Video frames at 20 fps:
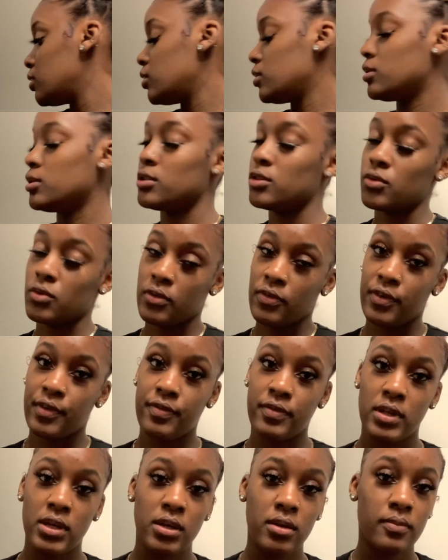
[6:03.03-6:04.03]
to
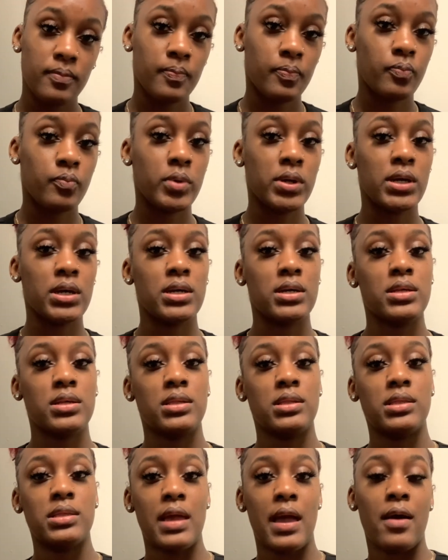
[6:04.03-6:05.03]
350
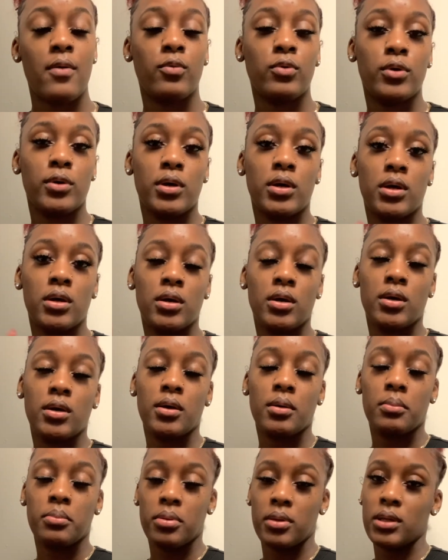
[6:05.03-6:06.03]
because that will
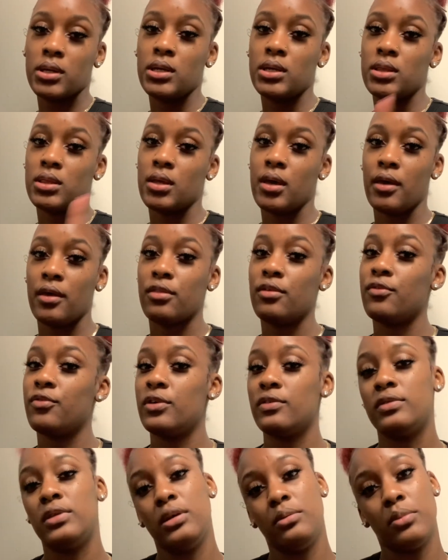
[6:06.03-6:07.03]
complete the other
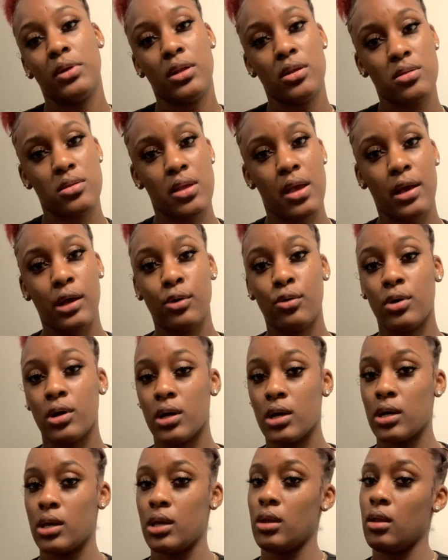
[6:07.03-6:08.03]
15 minutes that it will
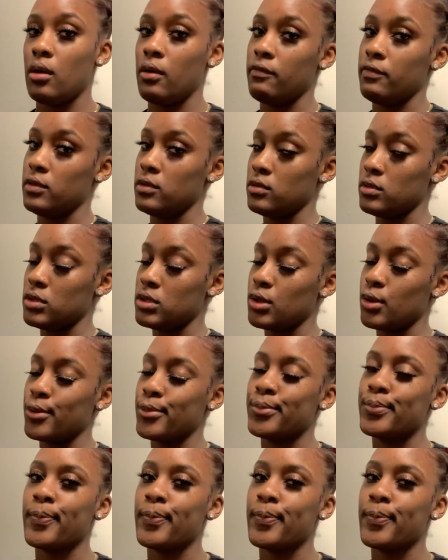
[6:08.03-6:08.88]
cook in the oven. So